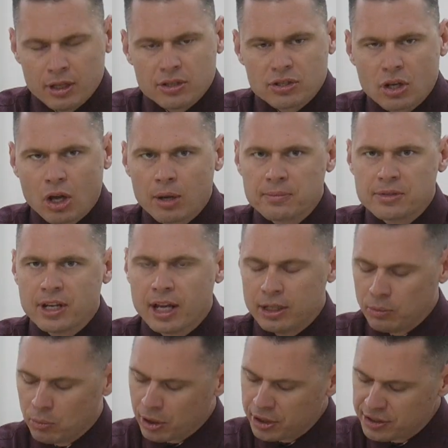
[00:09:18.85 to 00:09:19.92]
Psalms
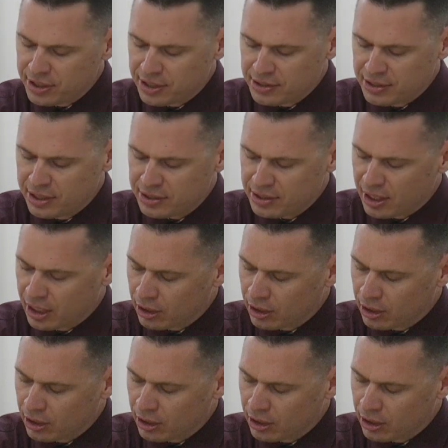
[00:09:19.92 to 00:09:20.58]
91 says this, and I